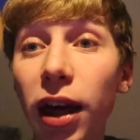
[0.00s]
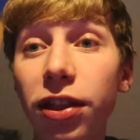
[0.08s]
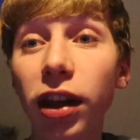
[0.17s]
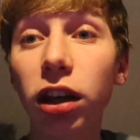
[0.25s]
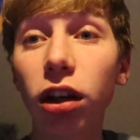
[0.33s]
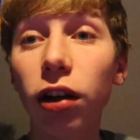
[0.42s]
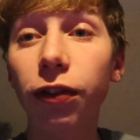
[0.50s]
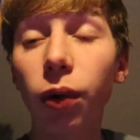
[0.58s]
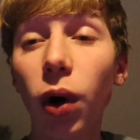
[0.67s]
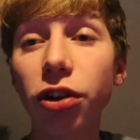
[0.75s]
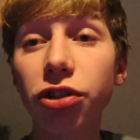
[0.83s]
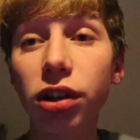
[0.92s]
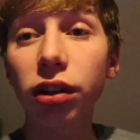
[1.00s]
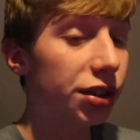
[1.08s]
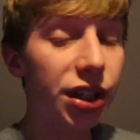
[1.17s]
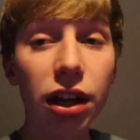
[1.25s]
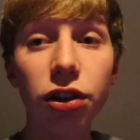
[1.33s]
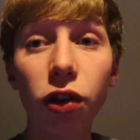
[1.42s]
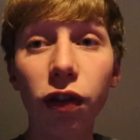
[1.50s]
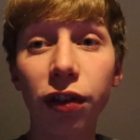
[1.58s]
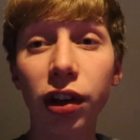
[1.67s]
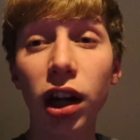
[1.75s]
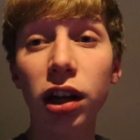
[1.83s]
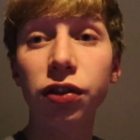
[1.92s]
yeah, thank you all for watching. Stay tuned for
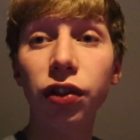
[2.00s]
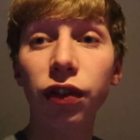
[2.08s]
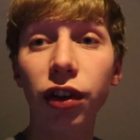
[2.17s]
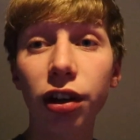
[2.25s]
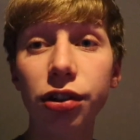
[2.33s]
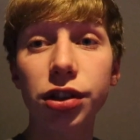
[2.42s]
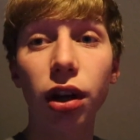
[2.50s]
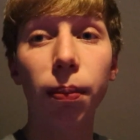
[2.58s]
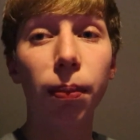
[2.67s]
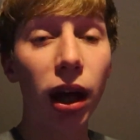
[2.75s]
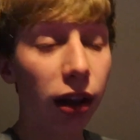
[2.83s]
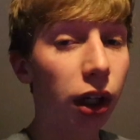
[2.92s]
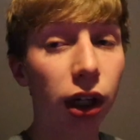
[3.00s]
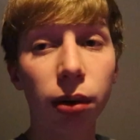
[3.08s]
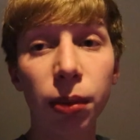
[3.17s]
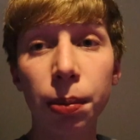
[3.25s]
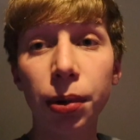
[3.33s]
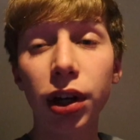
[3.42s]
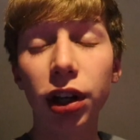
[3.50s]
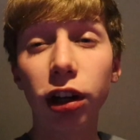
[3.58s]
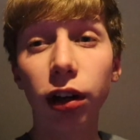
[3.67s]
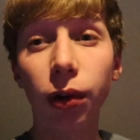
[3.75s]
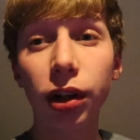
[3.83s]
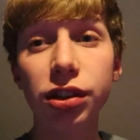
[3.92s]
the next few videos. I'll bet they're gonna be pretty
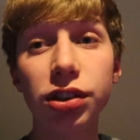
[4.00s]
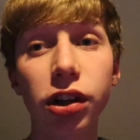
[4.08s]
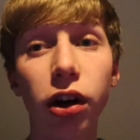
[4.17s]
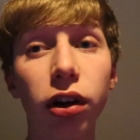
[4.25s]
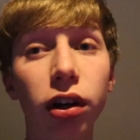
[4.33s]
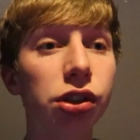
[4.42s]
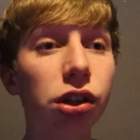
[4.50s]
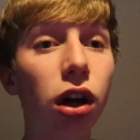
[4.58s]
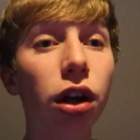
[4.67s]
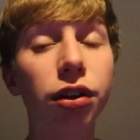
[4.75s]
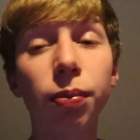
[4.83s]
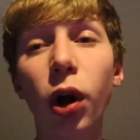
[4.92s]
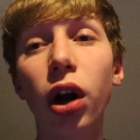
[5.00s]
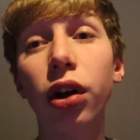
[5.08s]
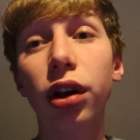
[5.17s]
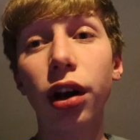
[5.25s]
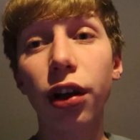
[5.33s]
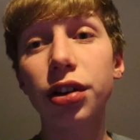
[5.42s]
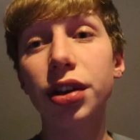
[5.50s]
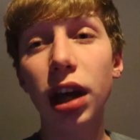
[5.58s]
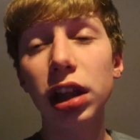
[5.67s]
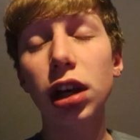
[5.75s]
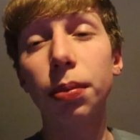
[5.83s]
good ones. So see you all tomorrow on another daily